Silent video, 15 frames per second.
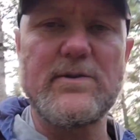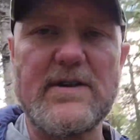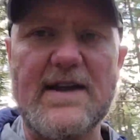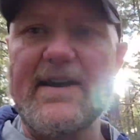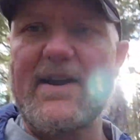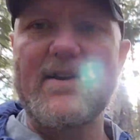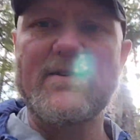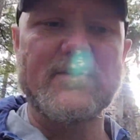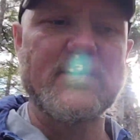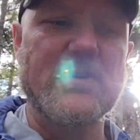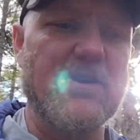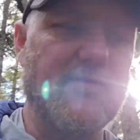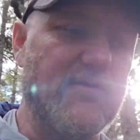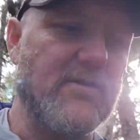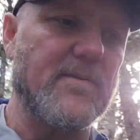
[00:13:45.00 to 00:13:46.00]
will take care of some
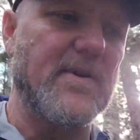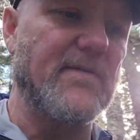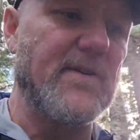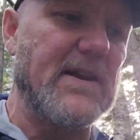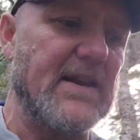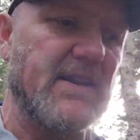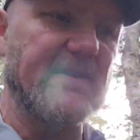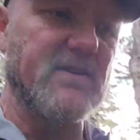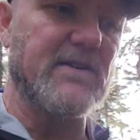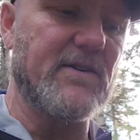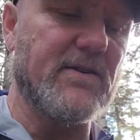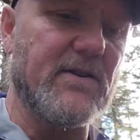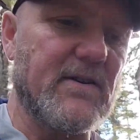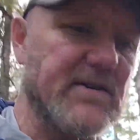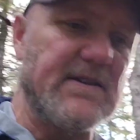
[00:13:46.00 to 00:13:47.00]
stuff for me if I need
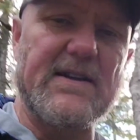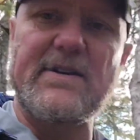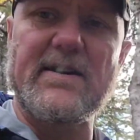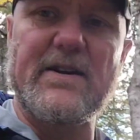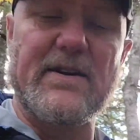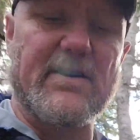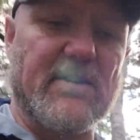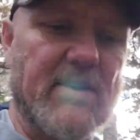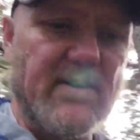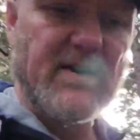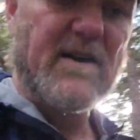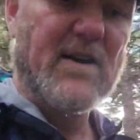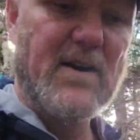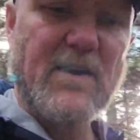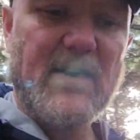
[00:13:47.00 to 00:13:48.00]
to, or send it, or
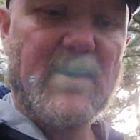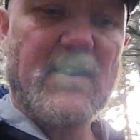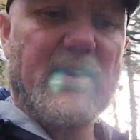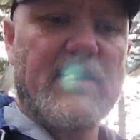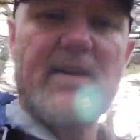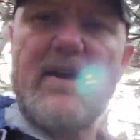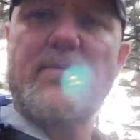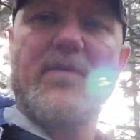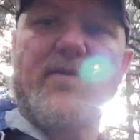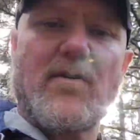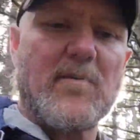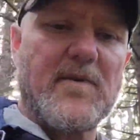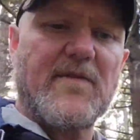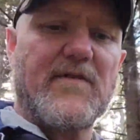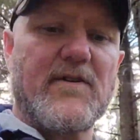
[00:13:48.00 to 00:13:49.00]
keep it
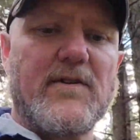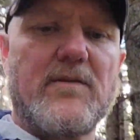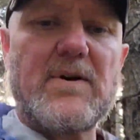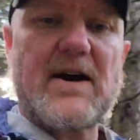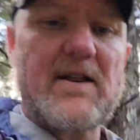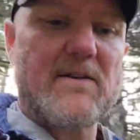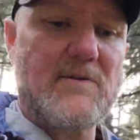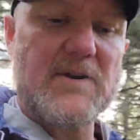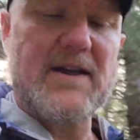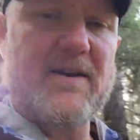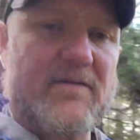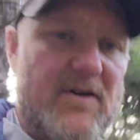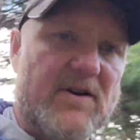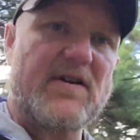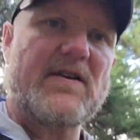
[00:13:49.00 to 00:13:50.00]
for me for a little while or
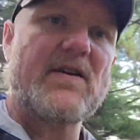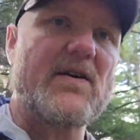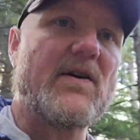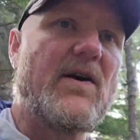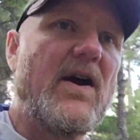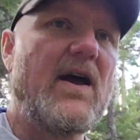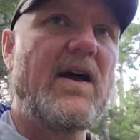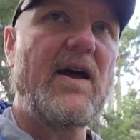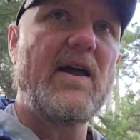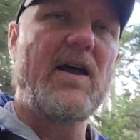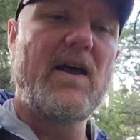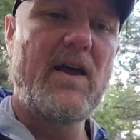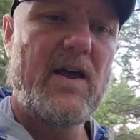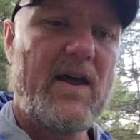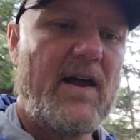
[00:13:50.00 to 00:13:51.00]
whatever. So
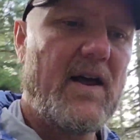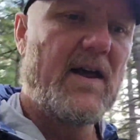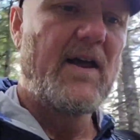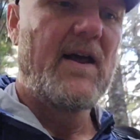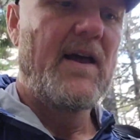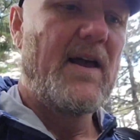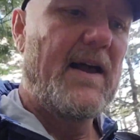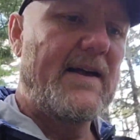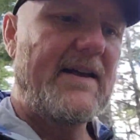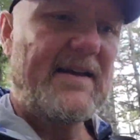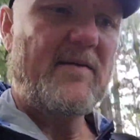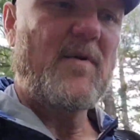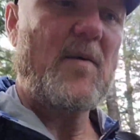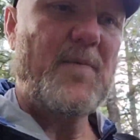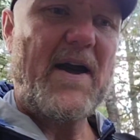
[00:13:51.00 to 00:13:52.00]
I can
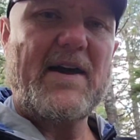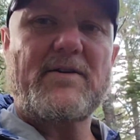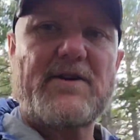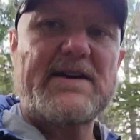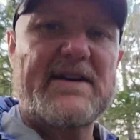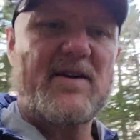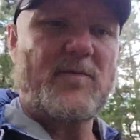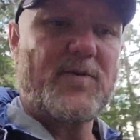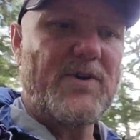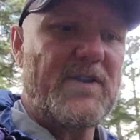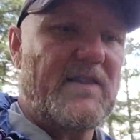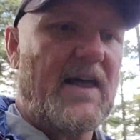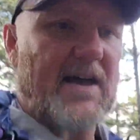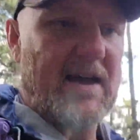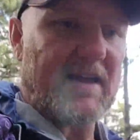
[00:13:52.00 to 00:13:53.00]
get my pack weight down
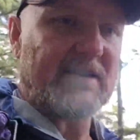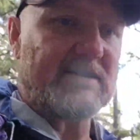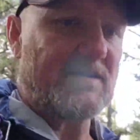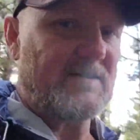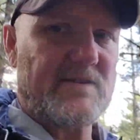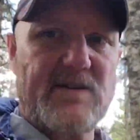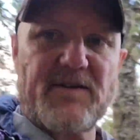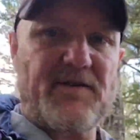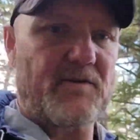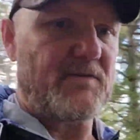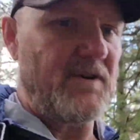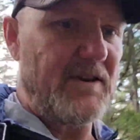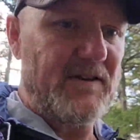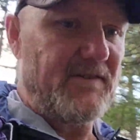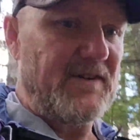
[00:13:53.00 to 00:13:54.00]
pretty light, just the stuff I
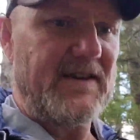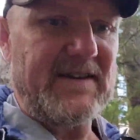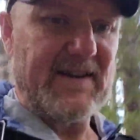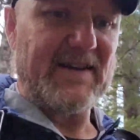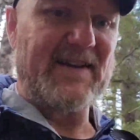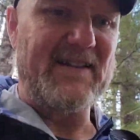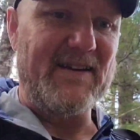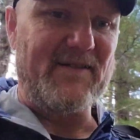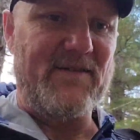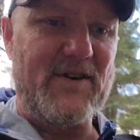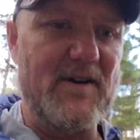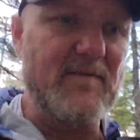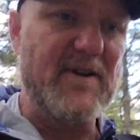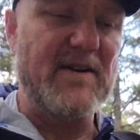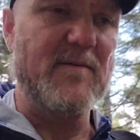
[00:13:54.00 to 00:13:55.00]
really, really need, like
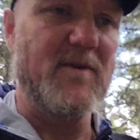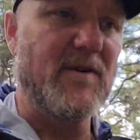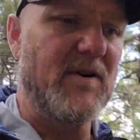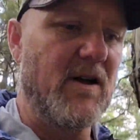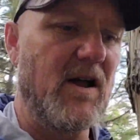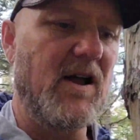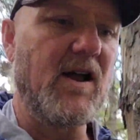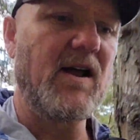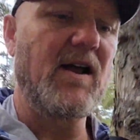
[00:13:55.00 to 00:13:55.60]
very minimal.